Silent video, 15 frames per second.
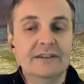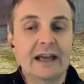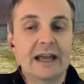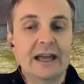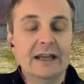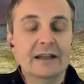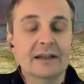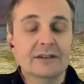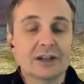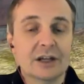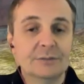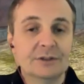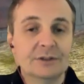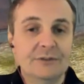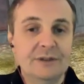tank in
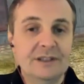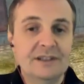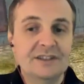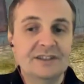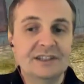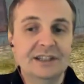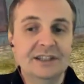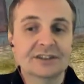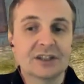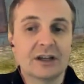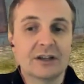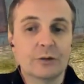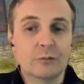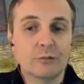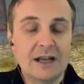terms of indices
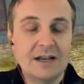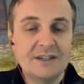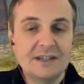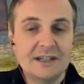on the red